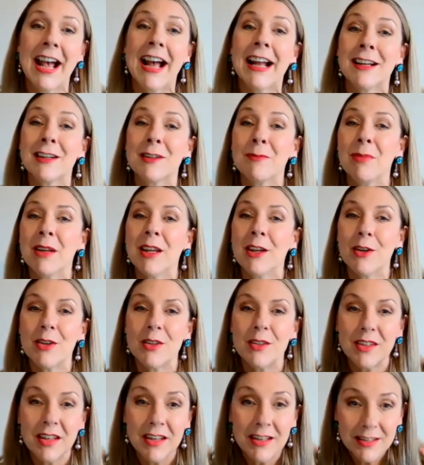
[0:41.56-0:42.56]
and it's
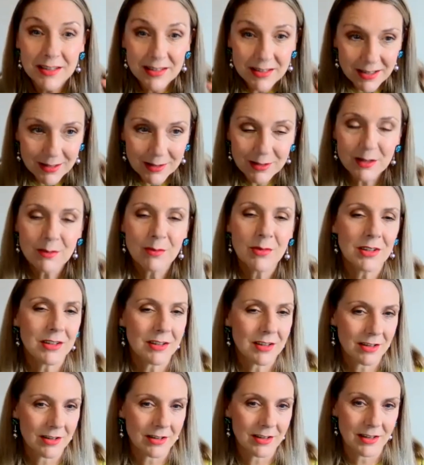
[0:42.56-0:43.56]
because they
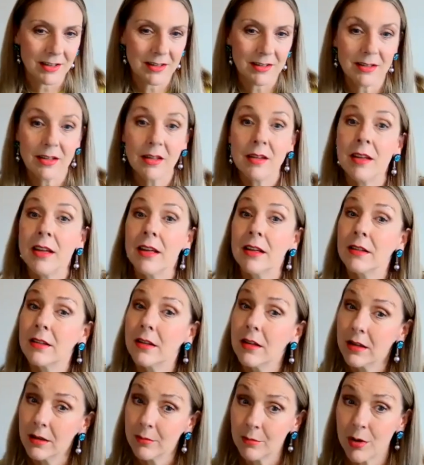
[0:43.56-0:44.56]
systematize the things
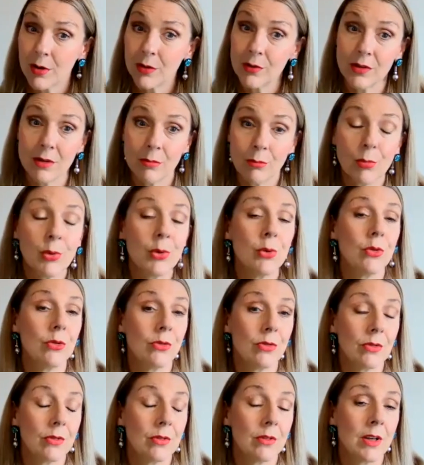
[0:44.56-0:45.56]
that are the most
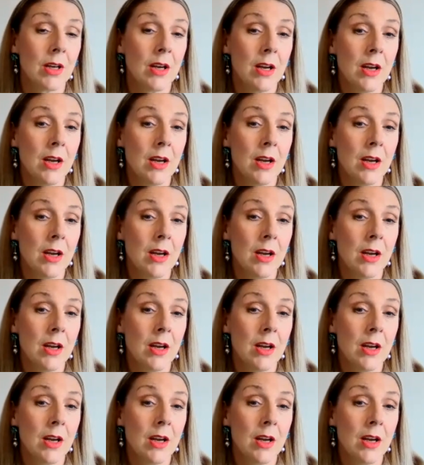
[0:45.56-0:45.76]
important.